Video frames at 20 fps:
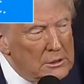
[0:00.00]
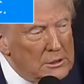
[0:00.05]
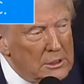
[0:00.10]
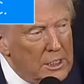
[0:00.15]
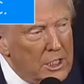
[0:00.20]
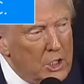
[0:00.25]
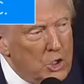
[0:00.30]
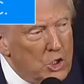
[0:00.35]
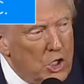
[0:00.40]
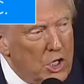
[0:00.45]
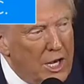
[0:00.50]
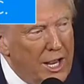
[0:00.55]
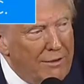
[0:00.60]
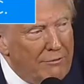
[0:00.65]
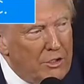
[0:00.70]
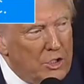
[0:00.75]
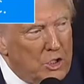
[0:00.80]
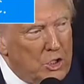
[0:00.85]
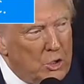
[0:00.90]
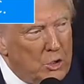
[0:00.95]
They should
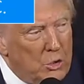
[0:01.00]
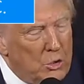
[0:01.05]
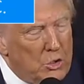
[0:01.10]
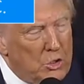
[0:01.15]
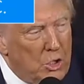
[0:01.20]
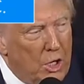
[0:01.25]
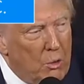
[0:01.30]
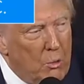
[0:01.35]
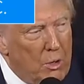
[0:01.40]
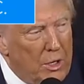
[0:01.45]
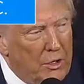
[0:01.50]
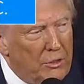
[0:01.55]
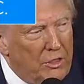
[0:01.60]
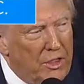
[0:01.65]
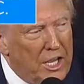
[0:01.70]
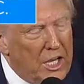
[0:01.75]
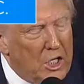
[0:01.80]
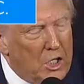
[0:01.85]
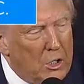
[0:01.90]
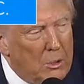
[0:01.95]
have it too. So I want to
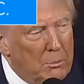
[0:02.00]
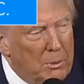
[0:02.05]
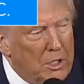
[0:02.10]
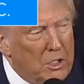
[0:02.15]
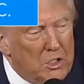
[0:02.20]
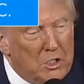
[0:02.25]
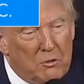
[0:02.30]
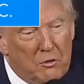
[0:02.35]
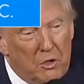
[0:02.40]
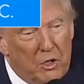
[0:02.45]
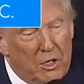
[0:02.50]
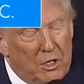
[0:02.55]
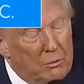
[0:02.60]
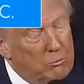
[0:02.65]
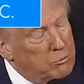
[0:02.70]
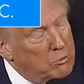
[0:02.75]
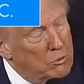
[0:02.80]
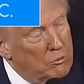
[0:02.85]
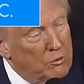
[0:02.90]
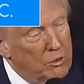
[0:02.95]
thank you. But it's a very,
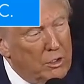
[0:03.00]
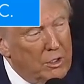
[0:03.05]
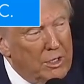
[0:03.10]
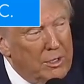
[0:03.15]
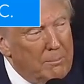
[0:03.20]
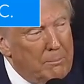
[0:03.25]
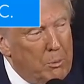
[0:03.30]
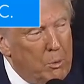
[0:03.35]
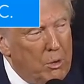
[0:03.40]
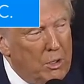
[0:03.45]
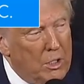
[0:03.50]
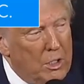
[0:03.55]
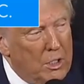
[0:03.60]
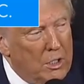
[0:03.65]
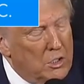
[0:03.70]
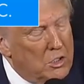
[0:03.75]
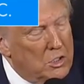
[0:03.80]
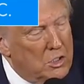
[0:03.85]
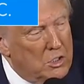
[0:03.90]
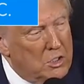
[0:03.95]
very important.
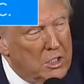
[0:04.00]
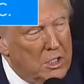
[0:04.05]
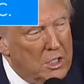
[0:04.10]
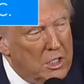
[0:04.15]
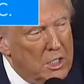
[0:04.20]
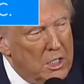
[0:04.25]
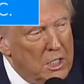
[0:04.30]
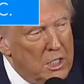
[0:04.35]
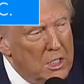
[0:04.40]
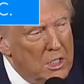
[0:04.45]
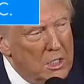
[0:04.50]
This is a